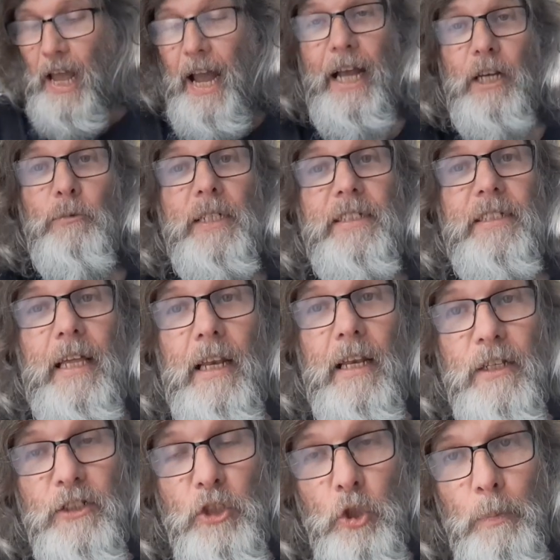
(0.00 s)
and we're
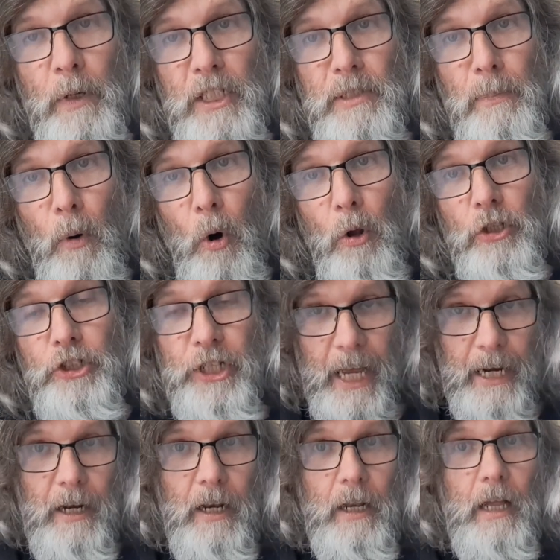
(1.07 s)
still a super small
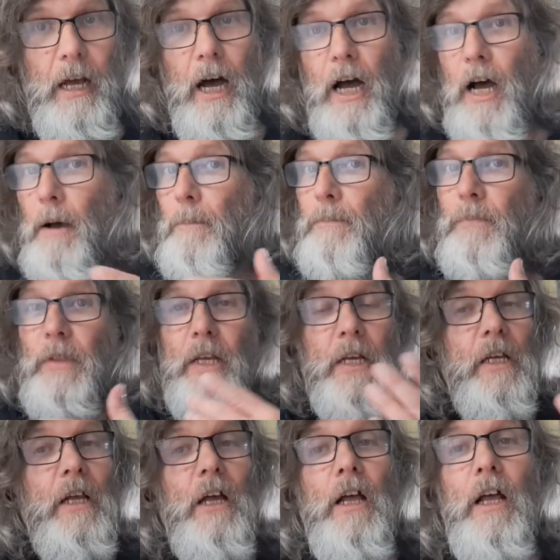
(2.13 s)
channel. Um,
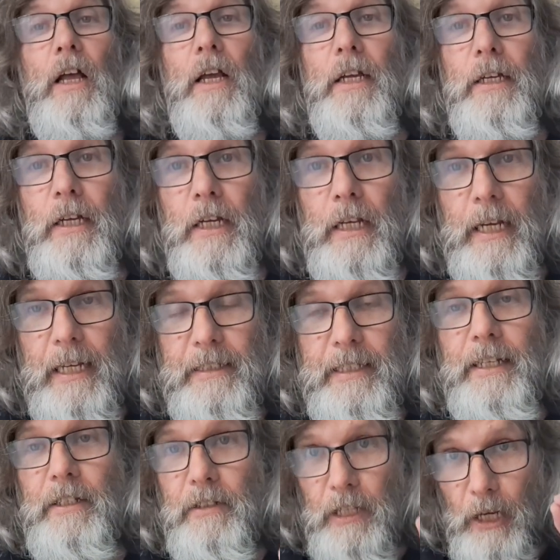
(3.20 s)
like I
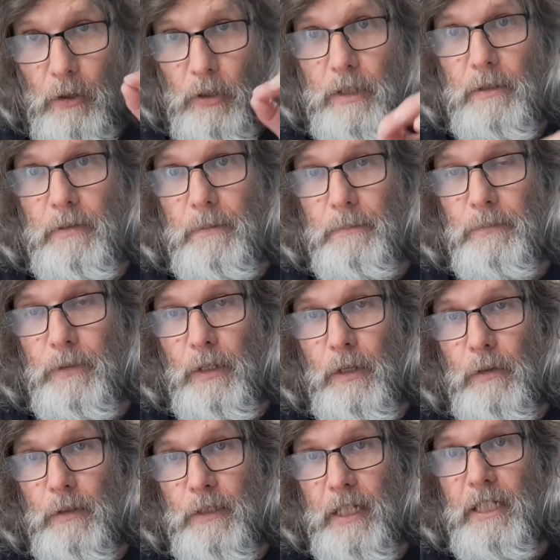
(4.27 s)
said, you know,
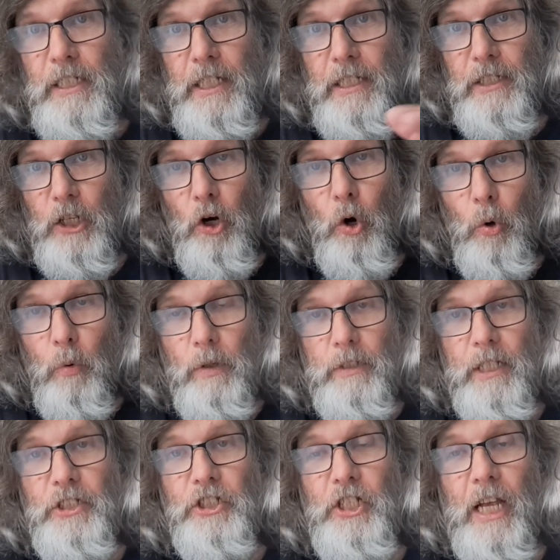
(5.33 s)
six years ago
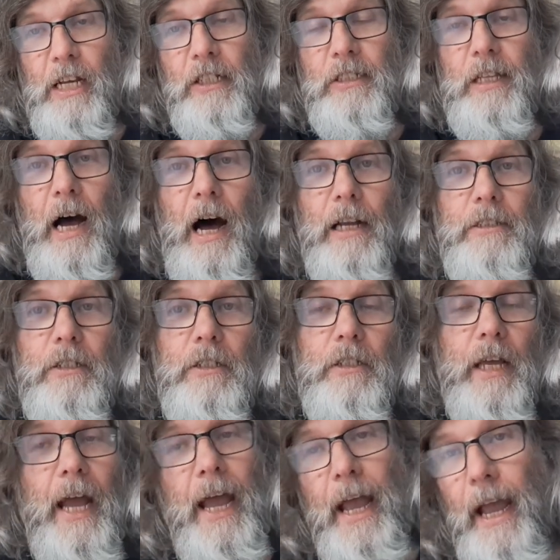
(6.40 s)
this channel
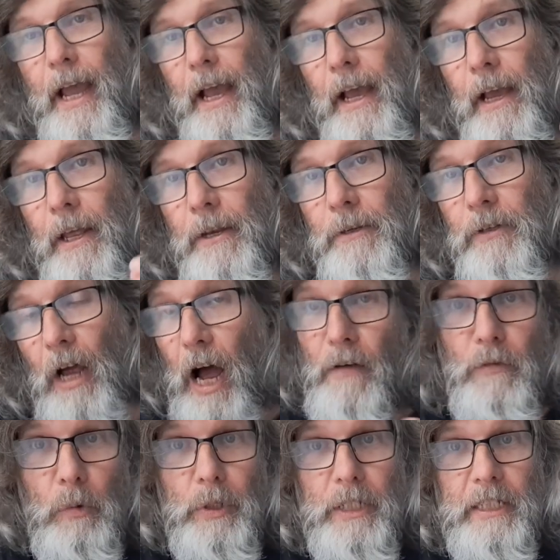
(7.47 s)
started, and
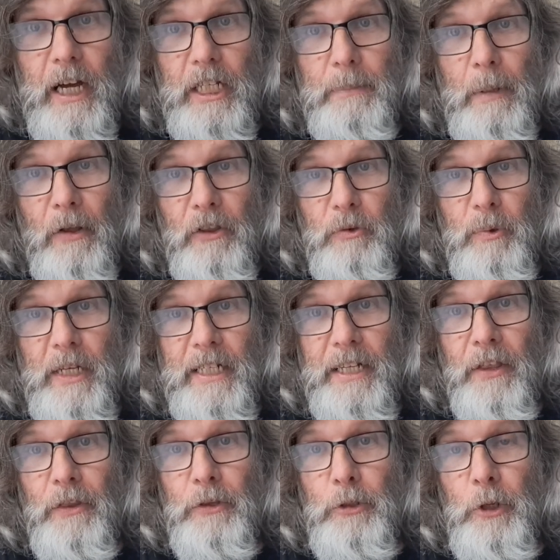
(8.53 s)
I've only got about
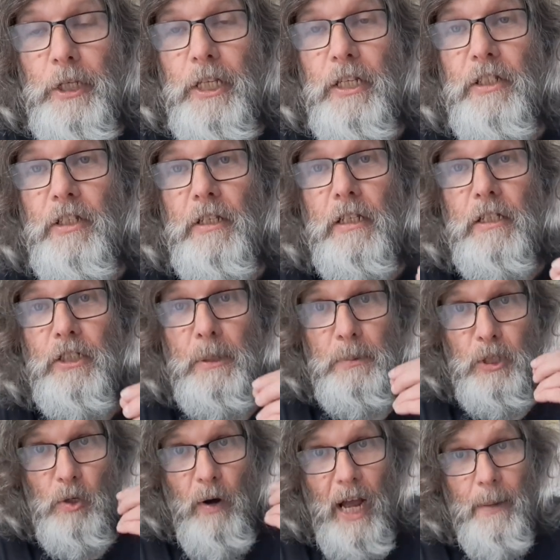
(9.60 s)
330
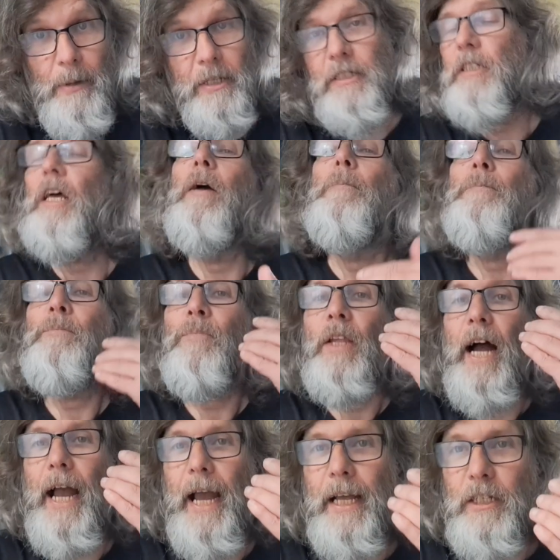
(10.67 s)
subscribers,
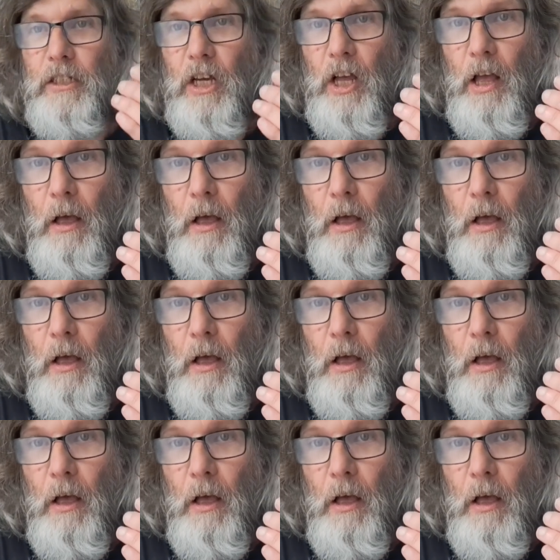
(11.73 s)
and